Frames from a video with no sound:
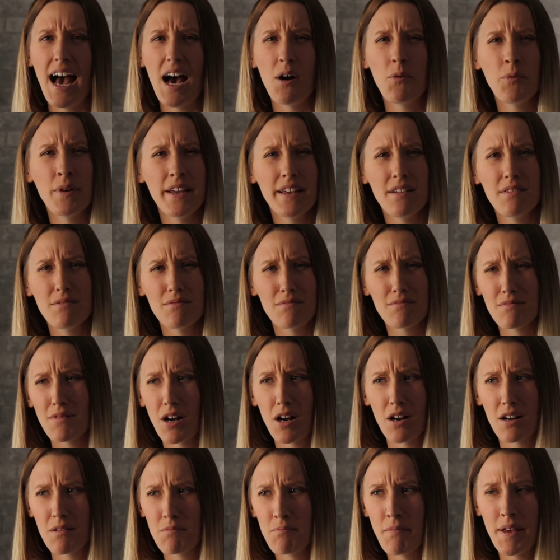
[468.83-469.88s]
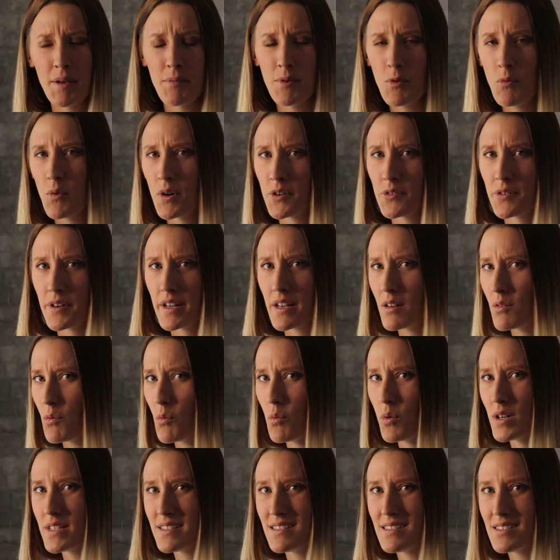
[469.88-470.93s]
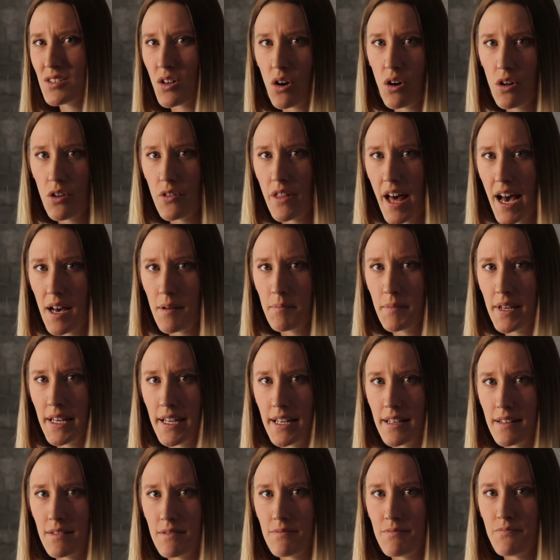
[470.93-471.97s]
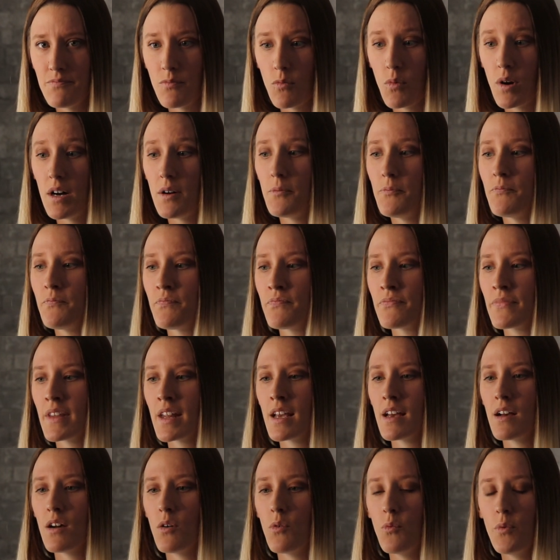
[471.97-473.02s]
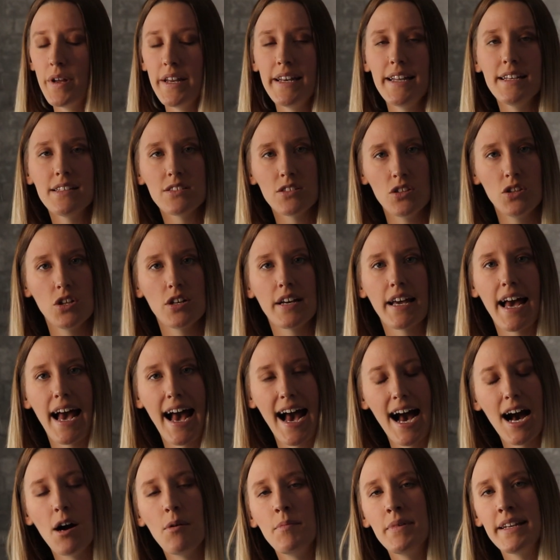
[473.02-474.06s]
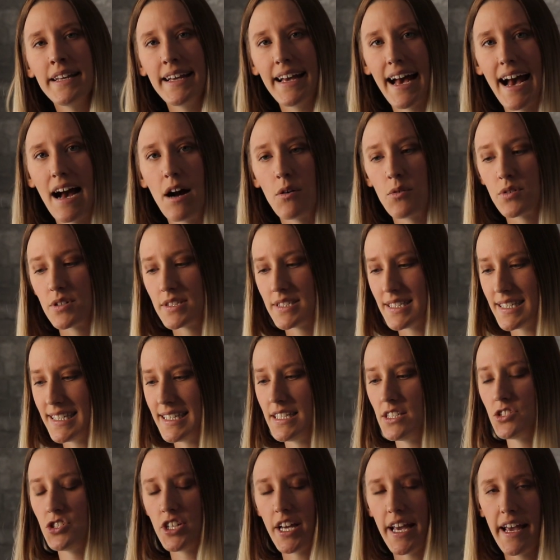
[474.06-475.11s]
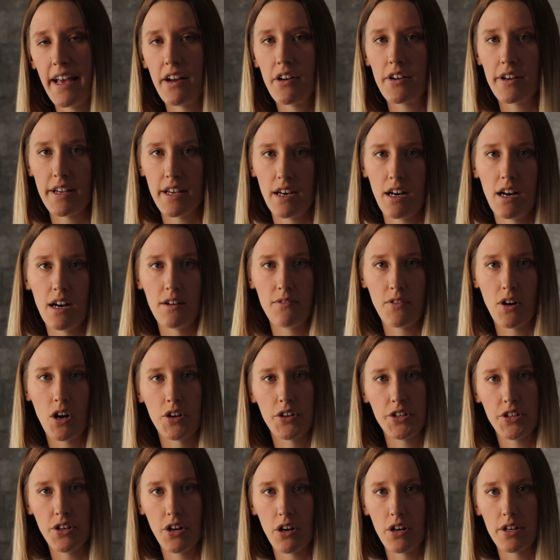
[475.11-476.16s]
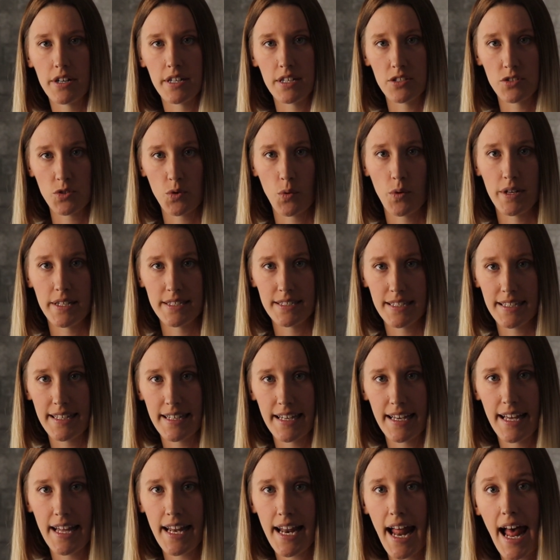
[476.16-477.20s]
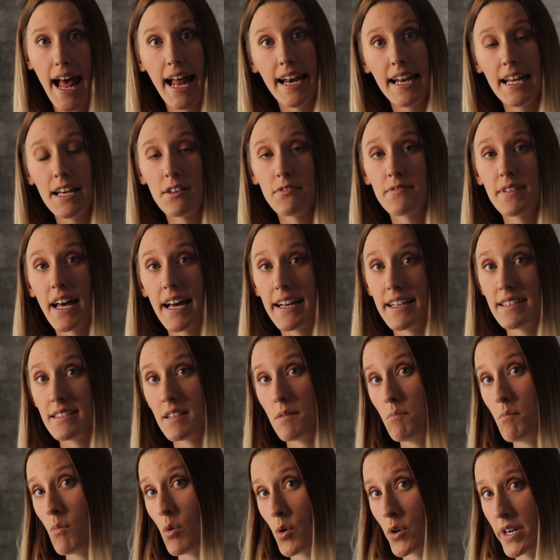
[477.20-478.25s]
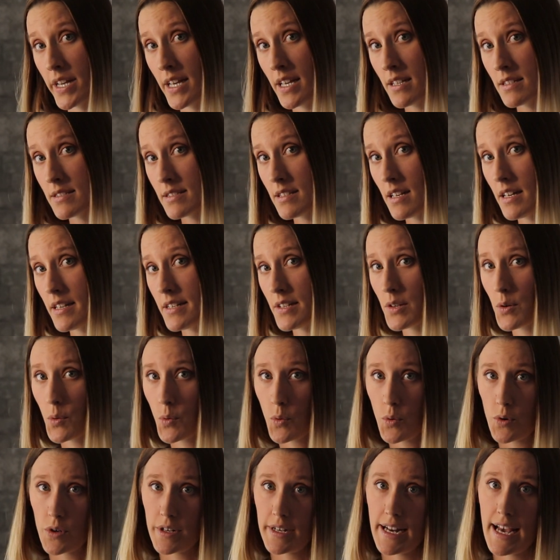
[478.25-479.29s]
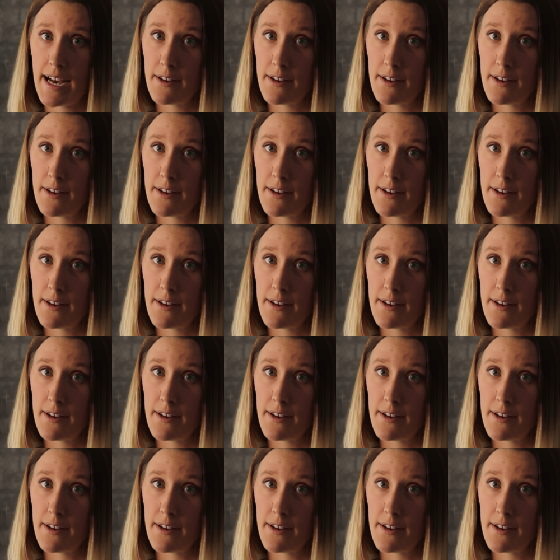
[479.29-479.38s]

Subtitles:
And we are maybe wondering, what does all that mean? Well, we need to look at how many hours each area of our yard is going to get, and if that is a morning sun or an